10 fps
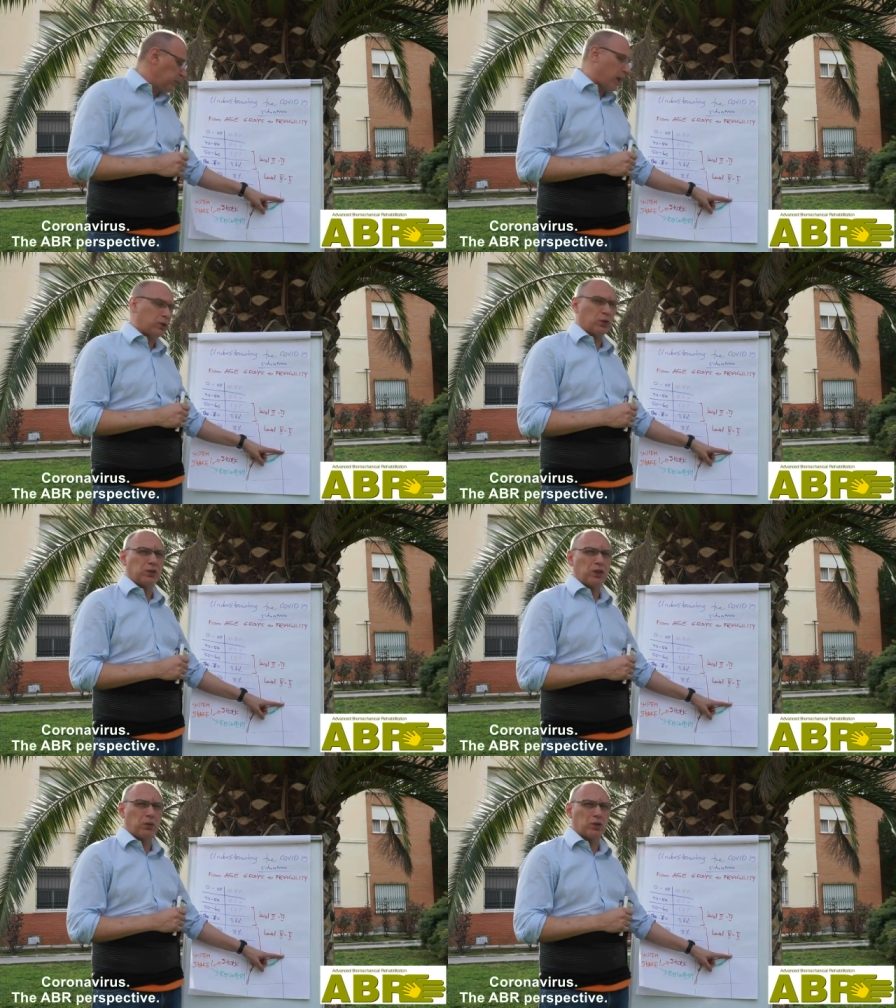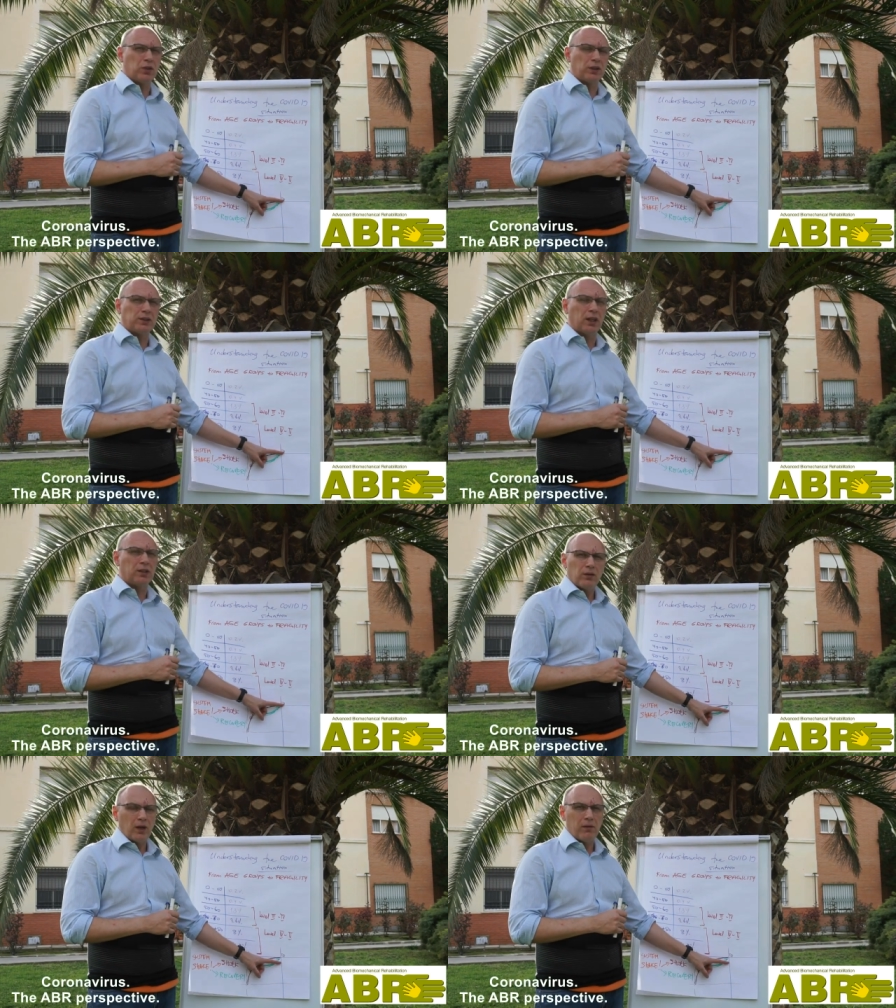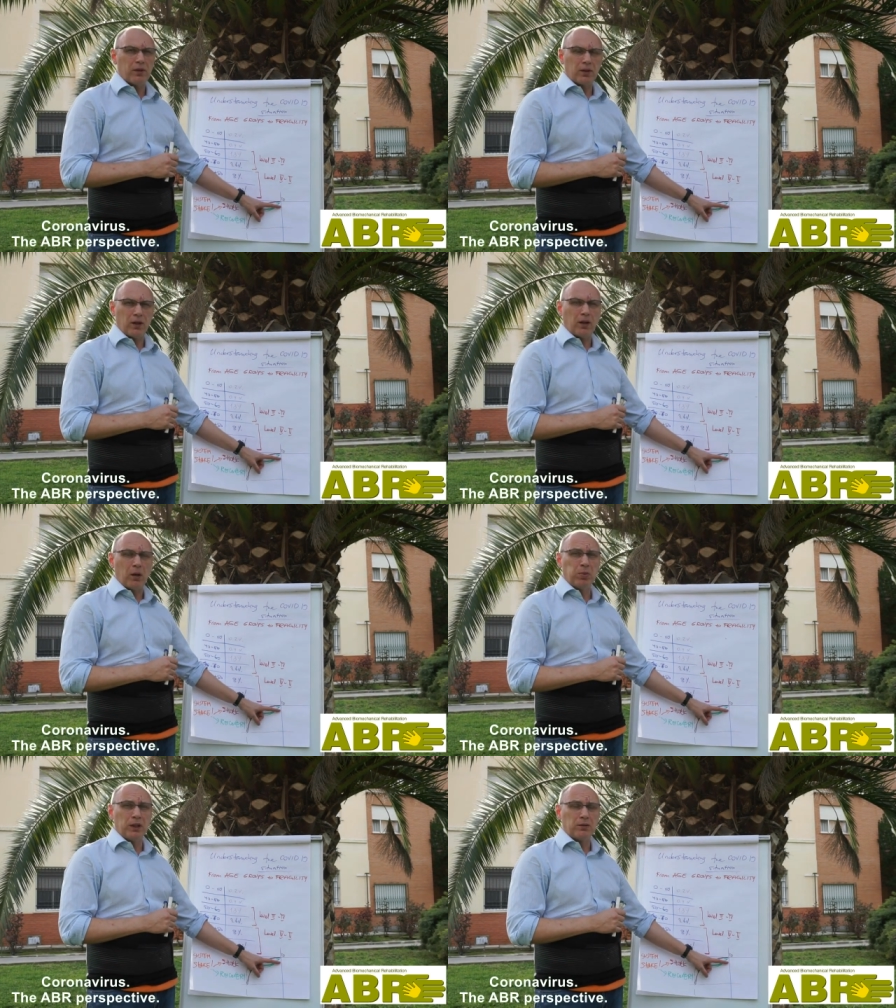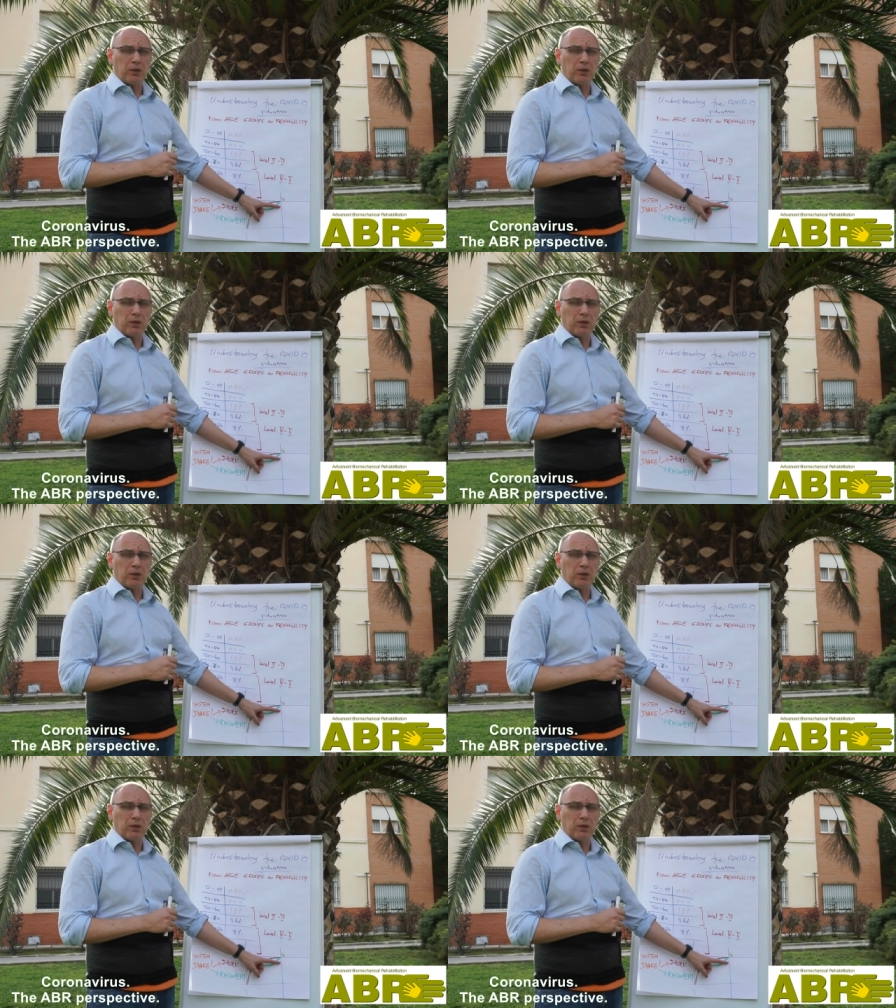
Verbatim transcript: back to its original state, having the complete